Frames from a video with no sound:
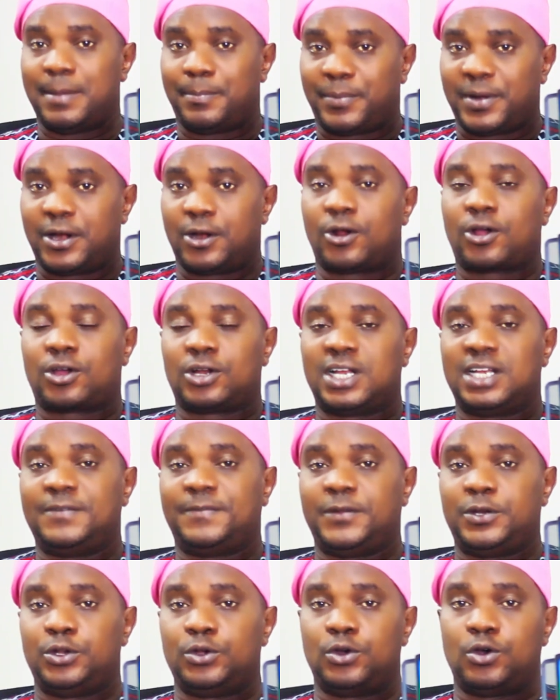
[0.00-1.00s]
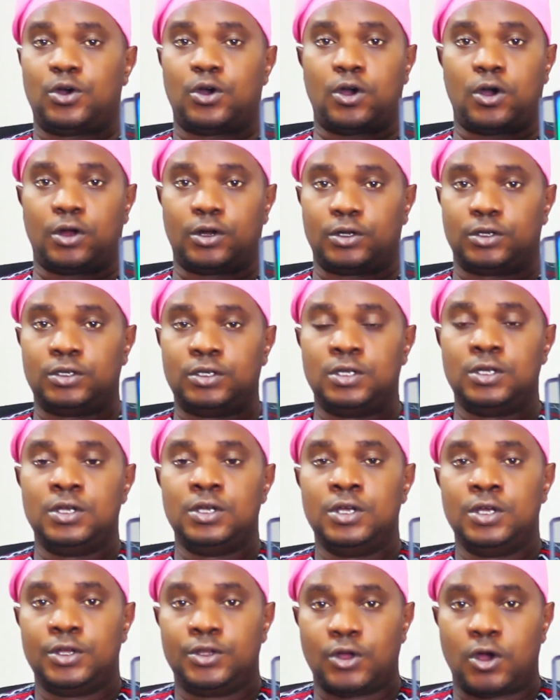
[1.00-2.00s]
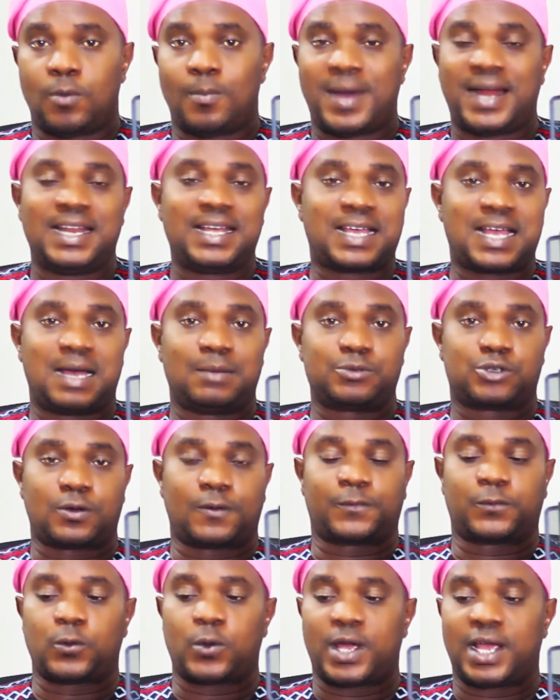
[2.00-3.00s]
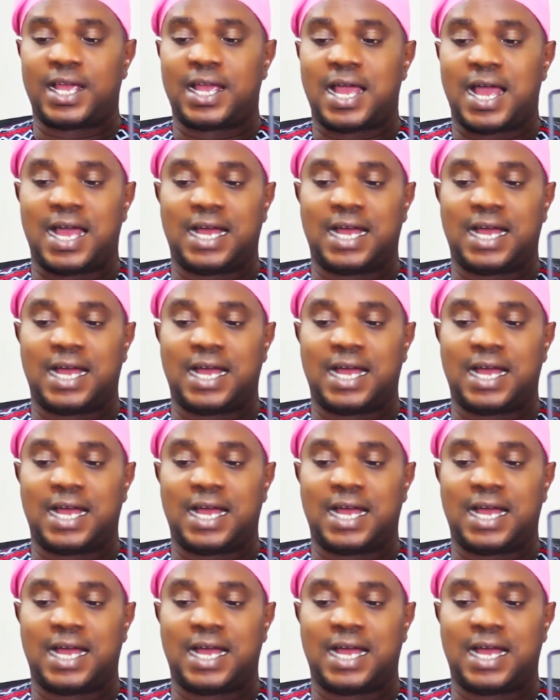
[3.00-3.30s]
a pre-recorded video on your Manycam software